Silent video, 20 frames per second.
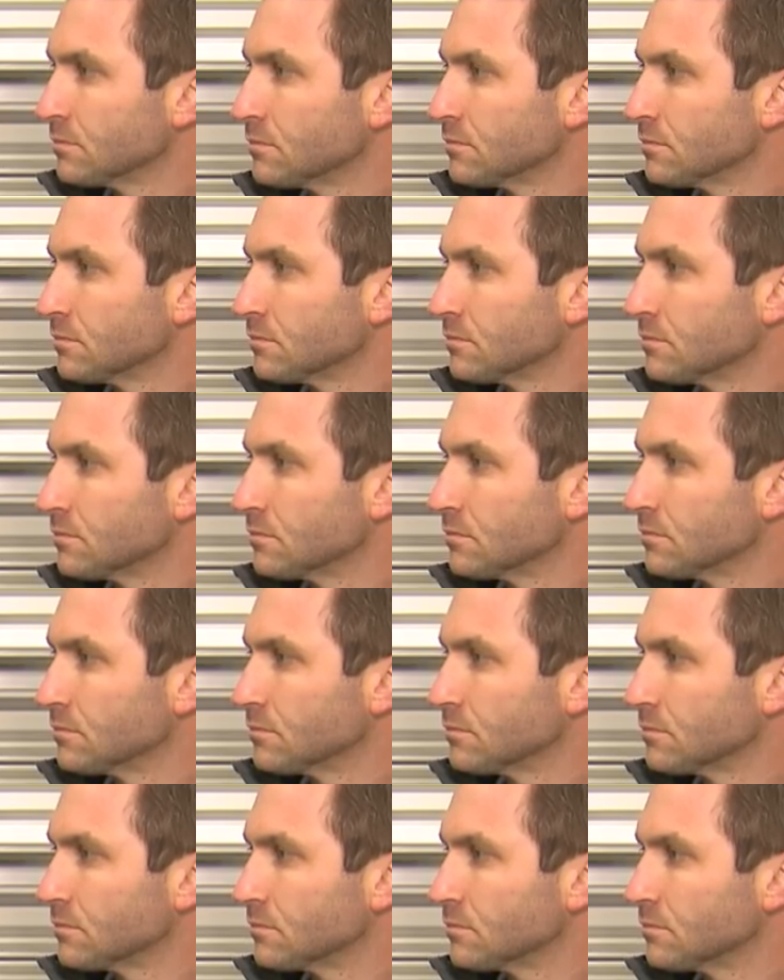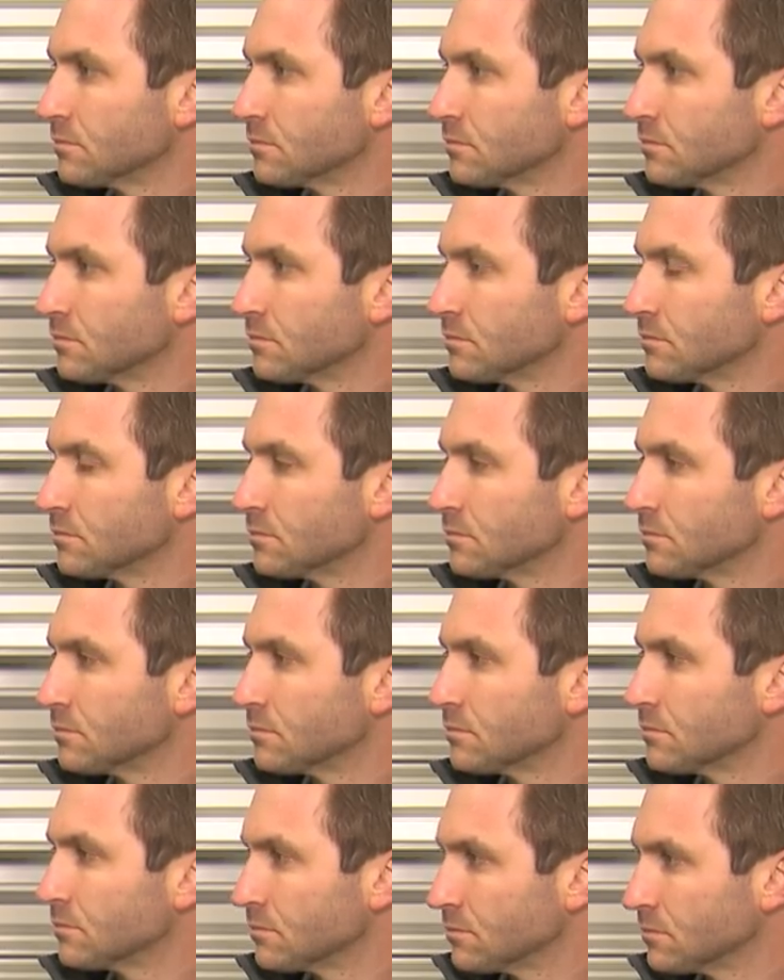
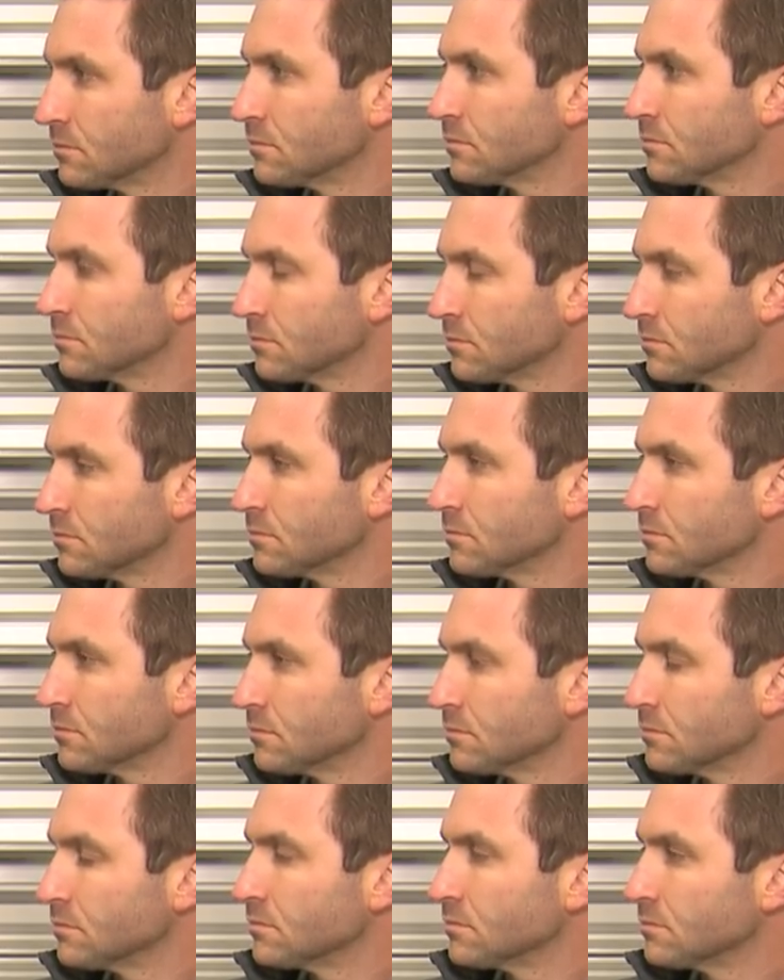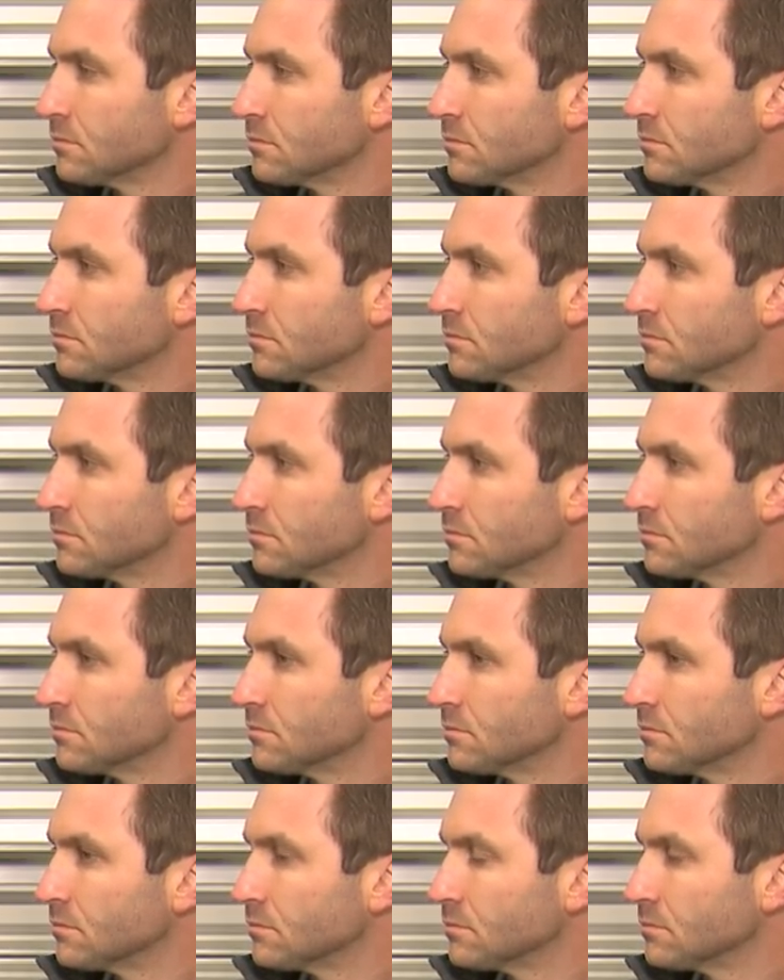
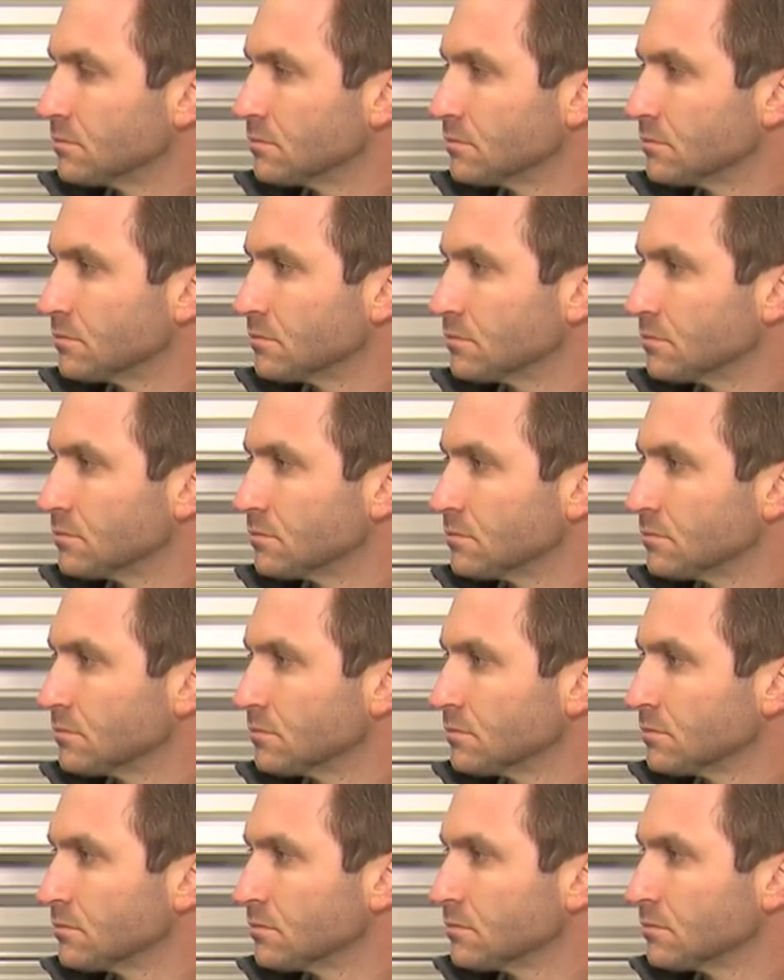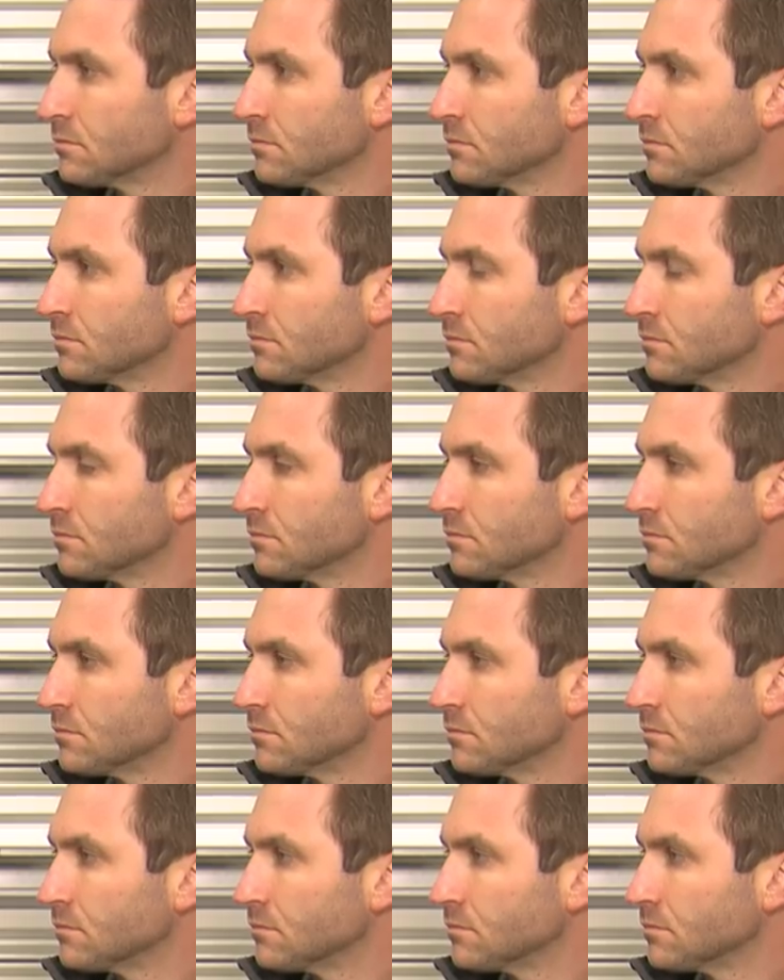
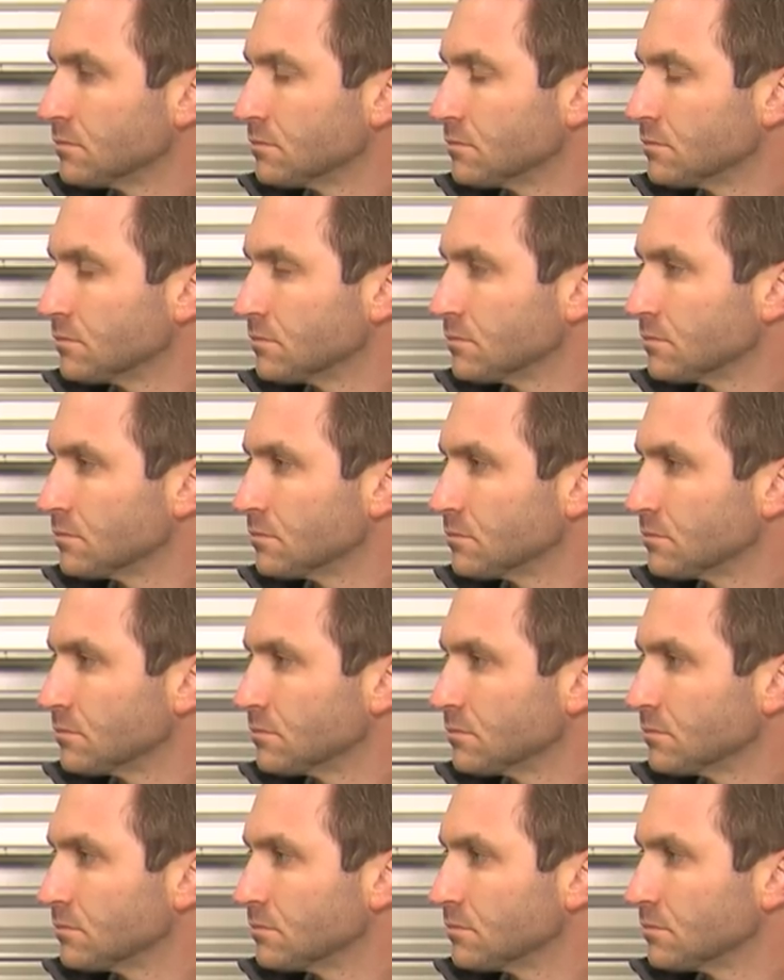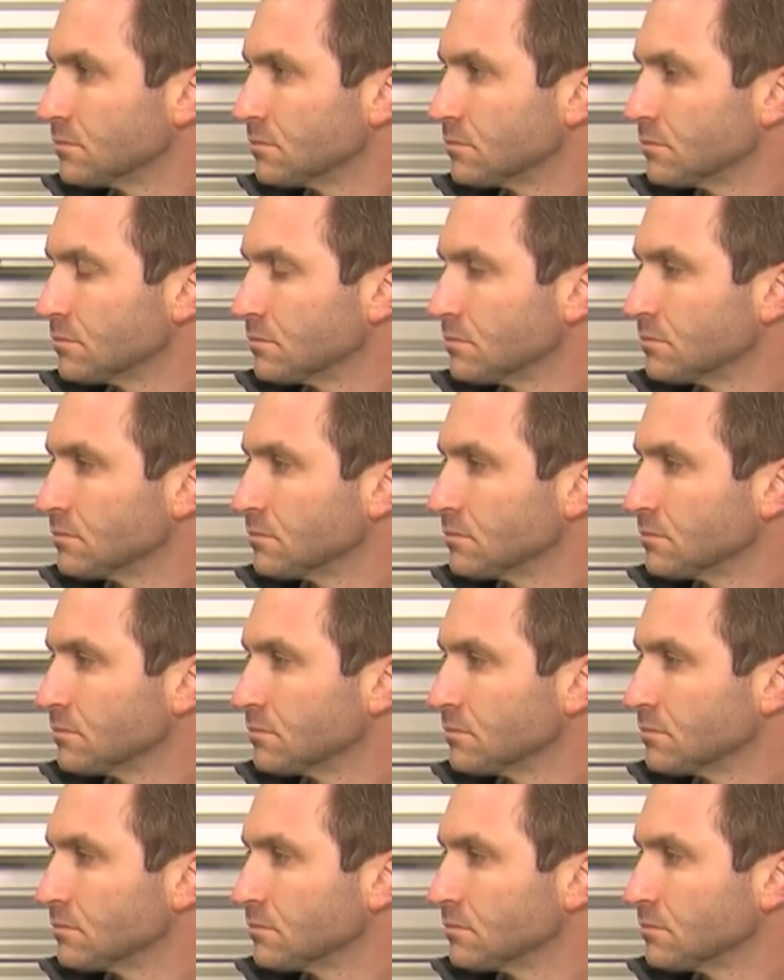This person isn't speaking.